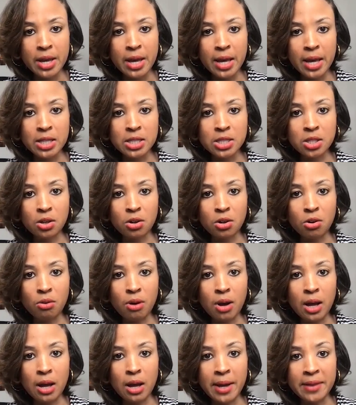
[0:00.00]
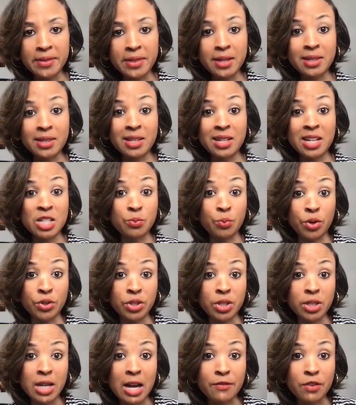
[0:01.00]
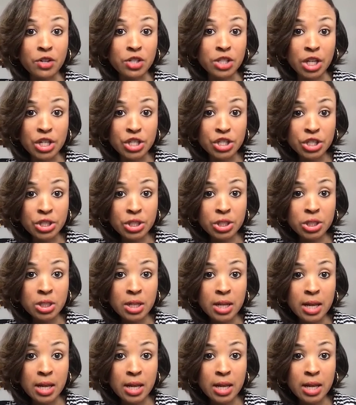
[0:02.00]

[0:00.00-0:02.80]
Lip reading: And so I think that it's worth the conversation.